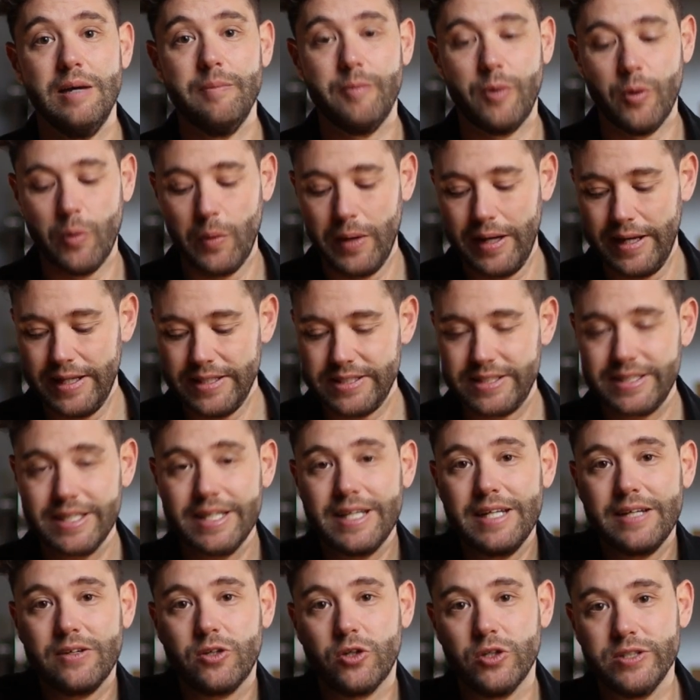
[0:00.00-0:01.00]
But
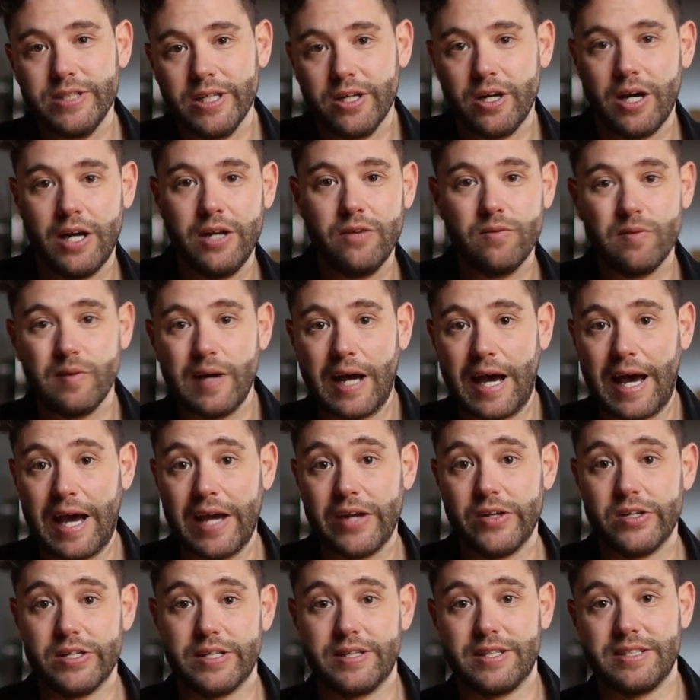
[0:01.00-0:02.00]
realistically, because they kind of
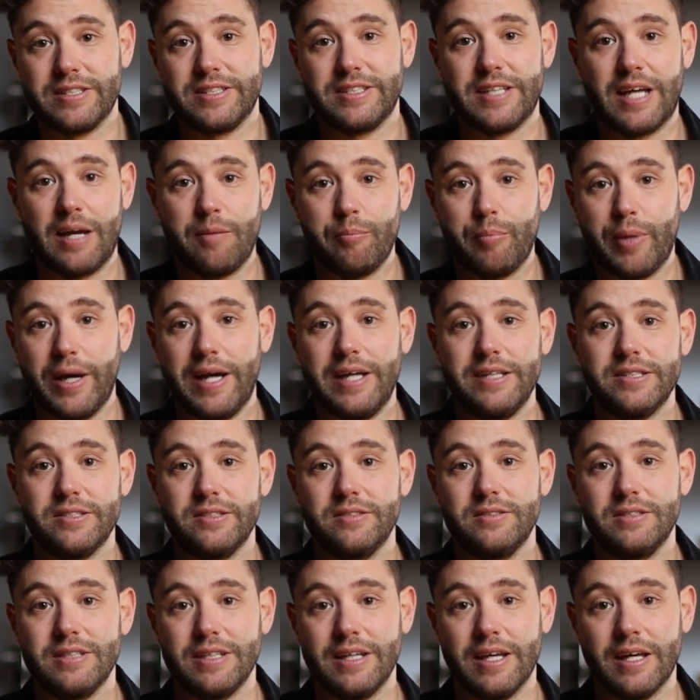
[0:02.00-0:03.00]
age at the same pace
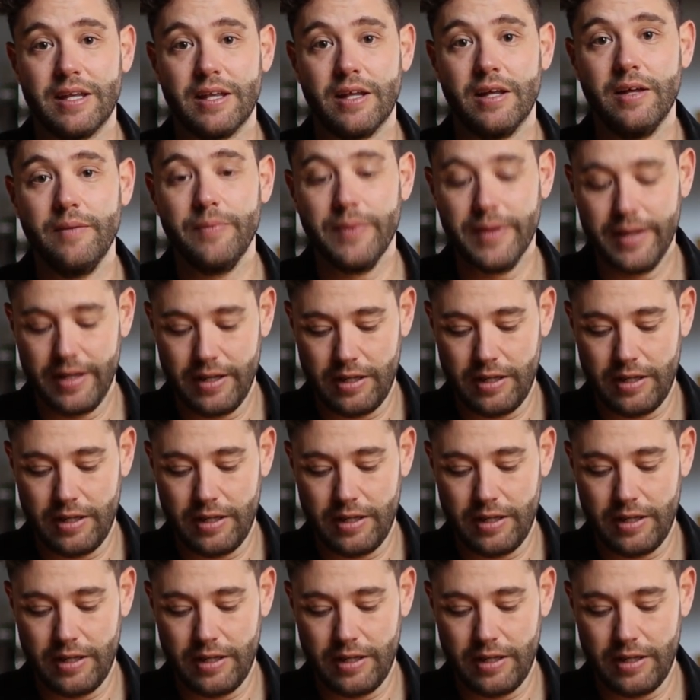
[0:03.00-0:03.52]
together,